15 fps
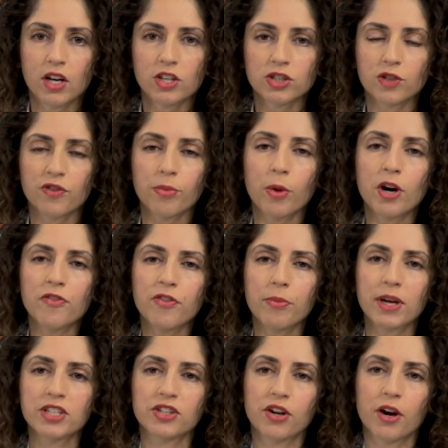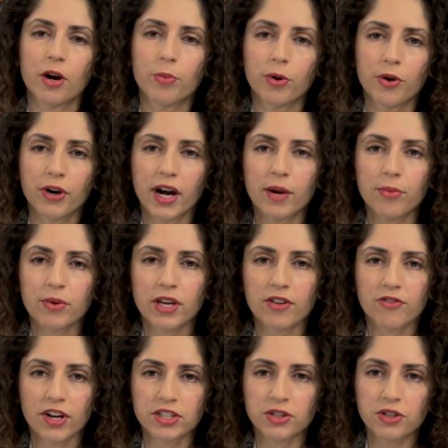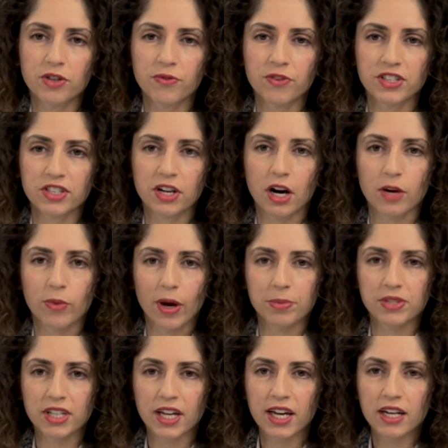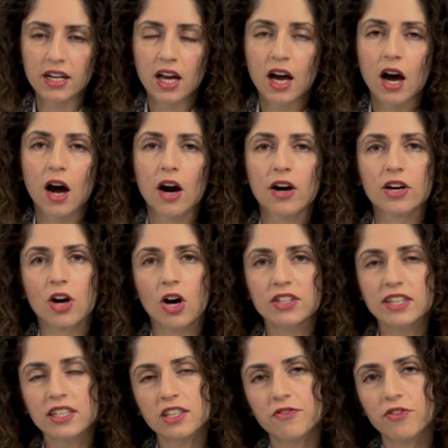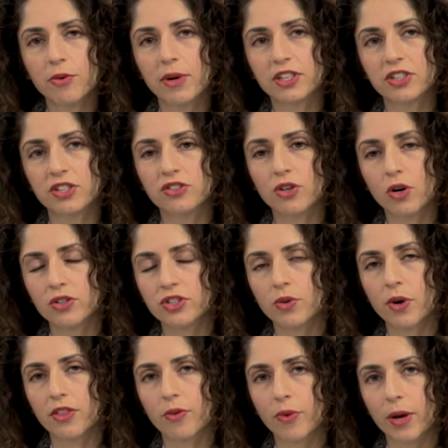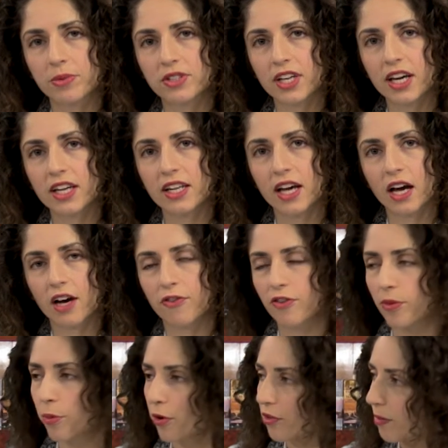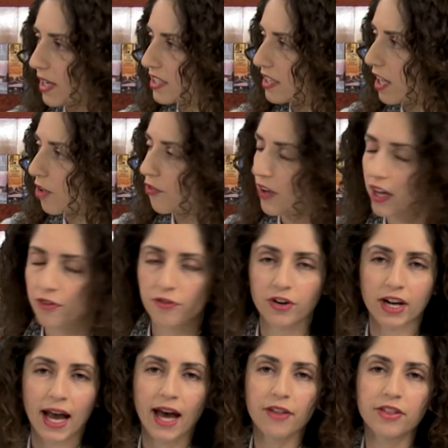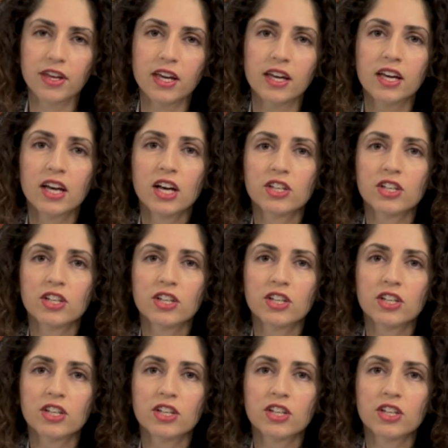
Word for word: So for more information on our program, we invite you to visit our website. Our contact information is also on the website uh, for both myself and for Kathy.